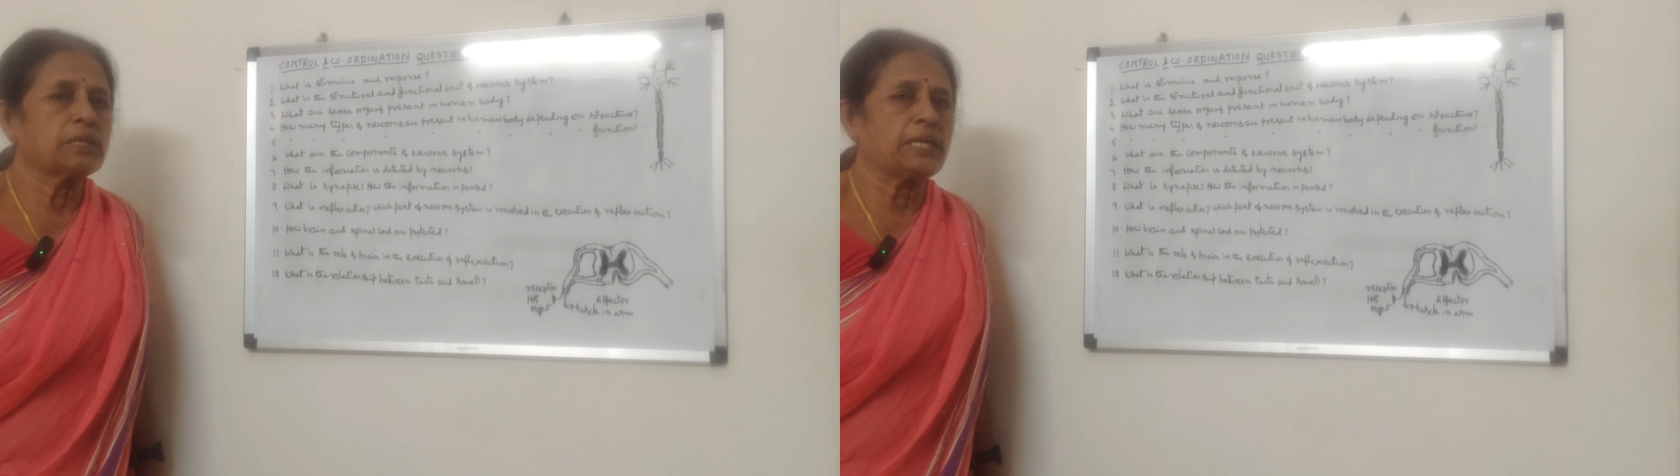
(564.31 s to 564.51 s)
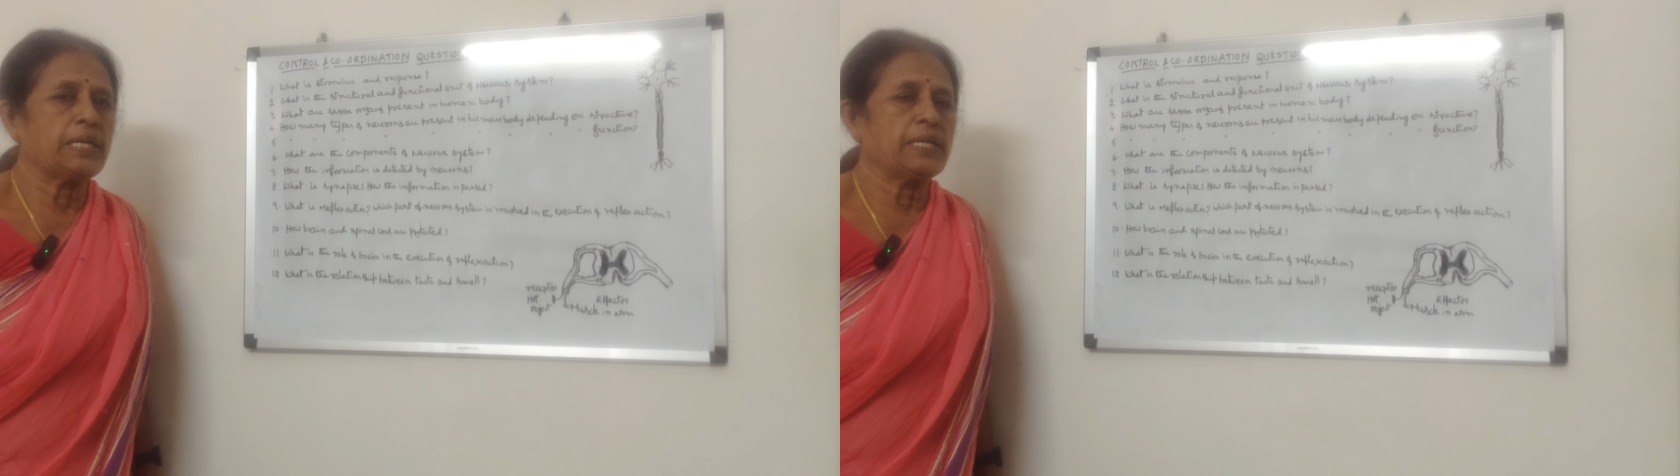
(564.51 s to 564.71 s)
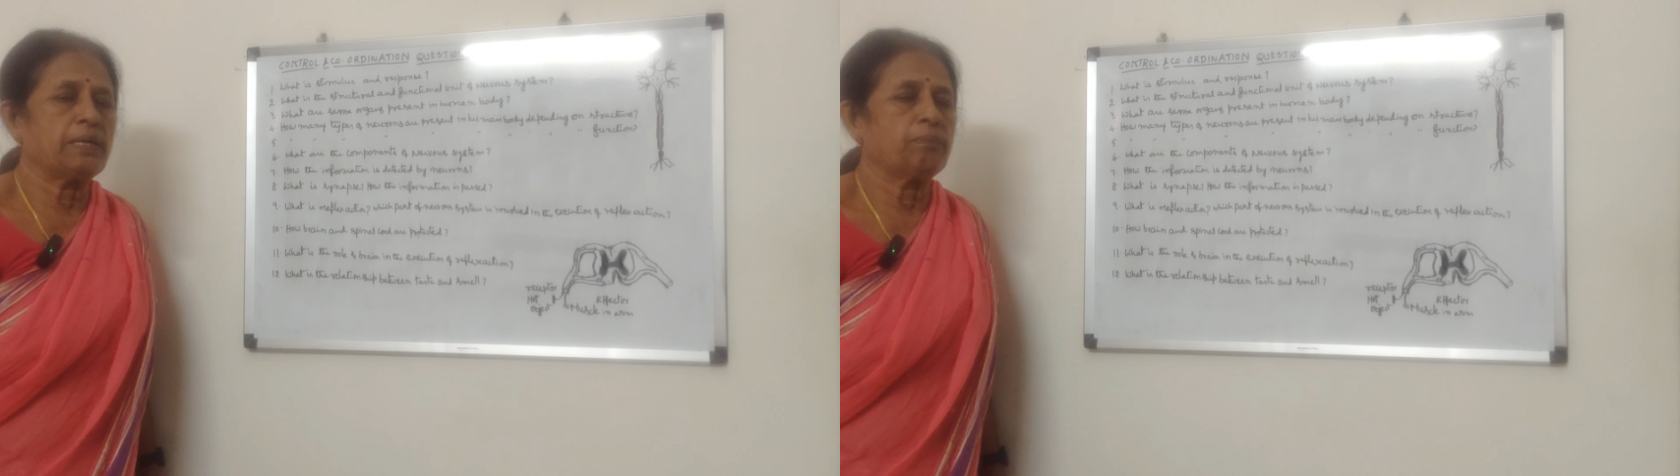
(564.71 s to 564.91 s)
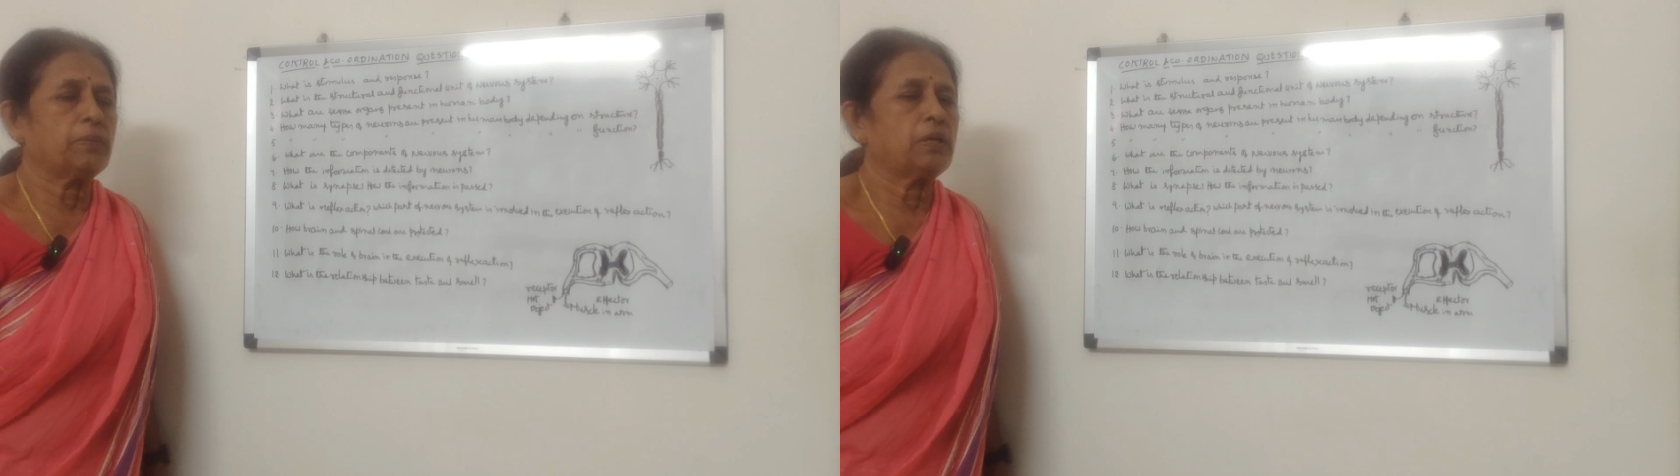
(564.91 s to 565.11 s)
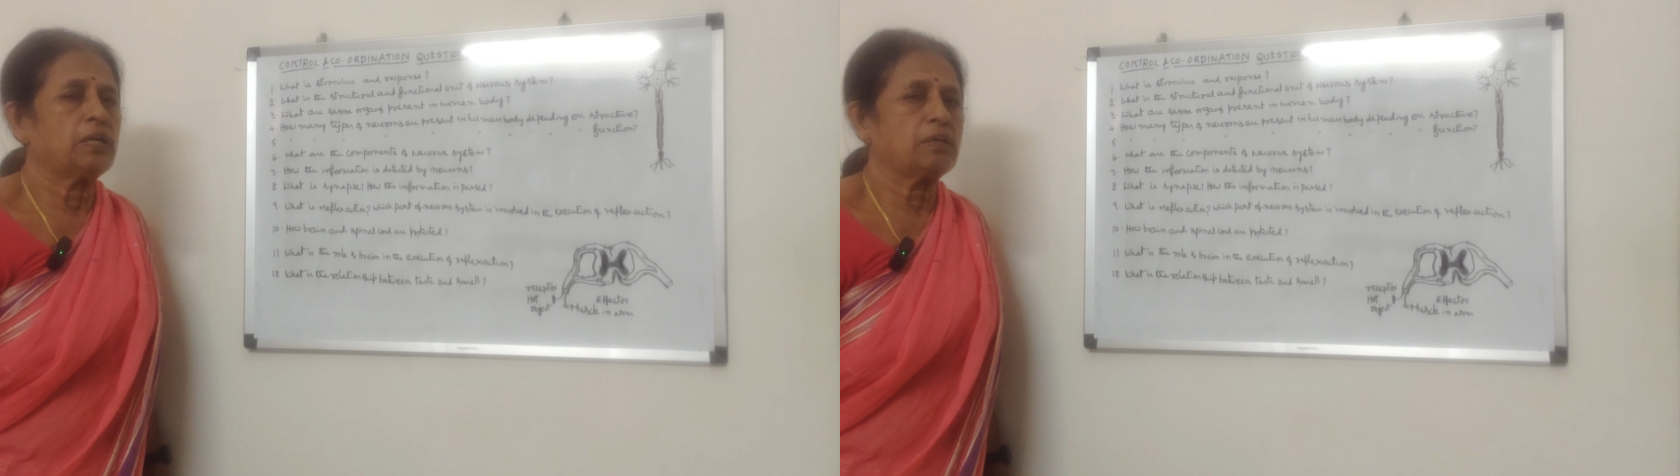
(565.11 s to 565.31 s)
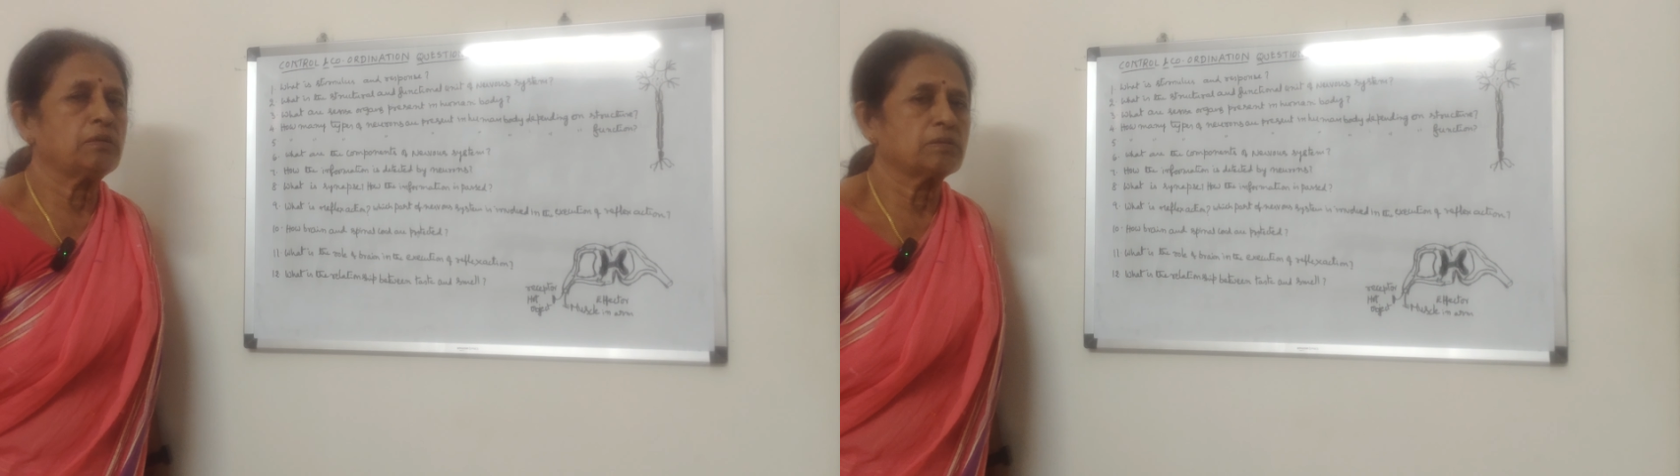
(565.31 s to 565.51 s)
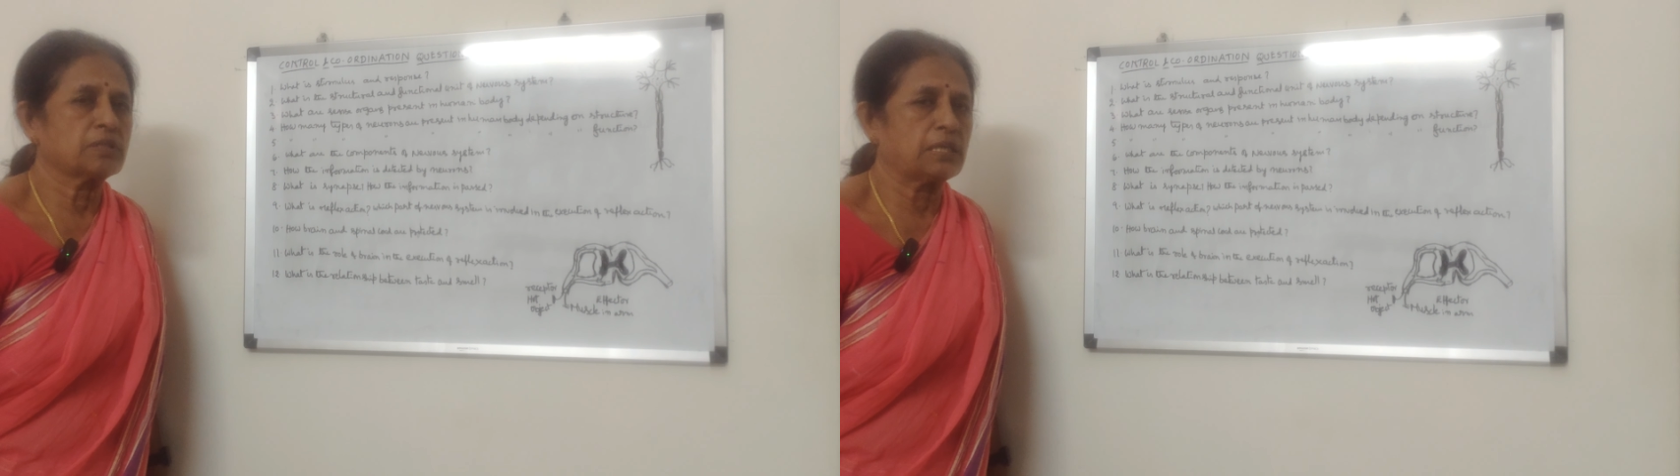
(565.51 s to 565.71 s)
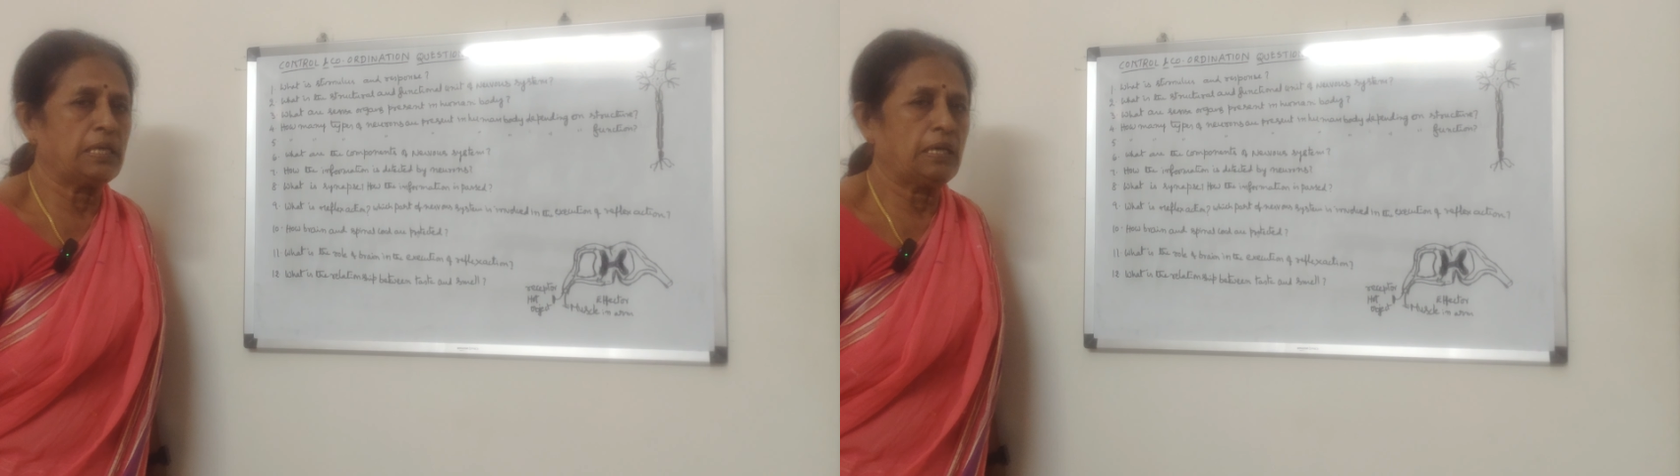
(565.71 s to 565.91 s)
cranium or
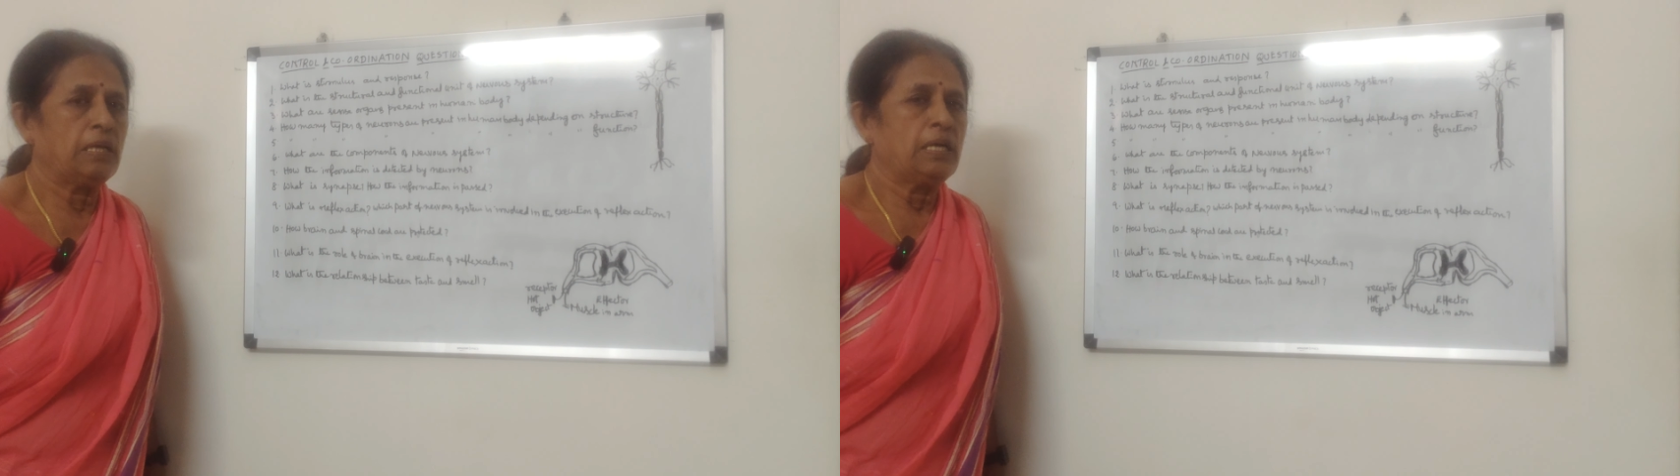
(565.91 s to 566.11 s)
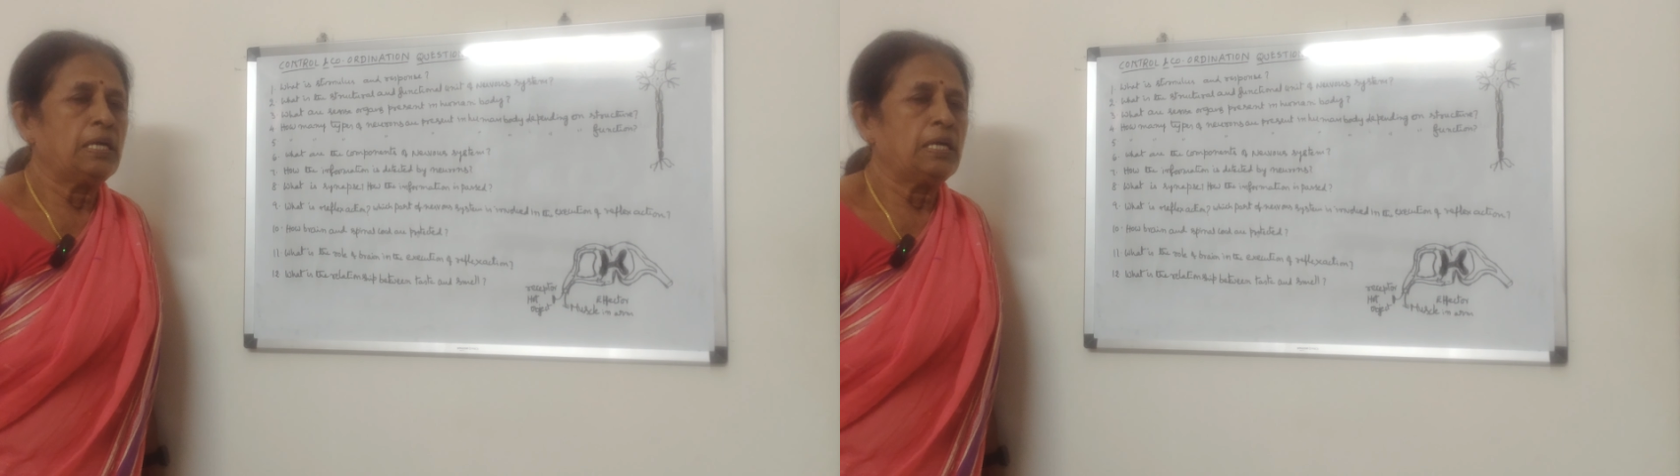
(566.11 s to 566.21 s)
skull,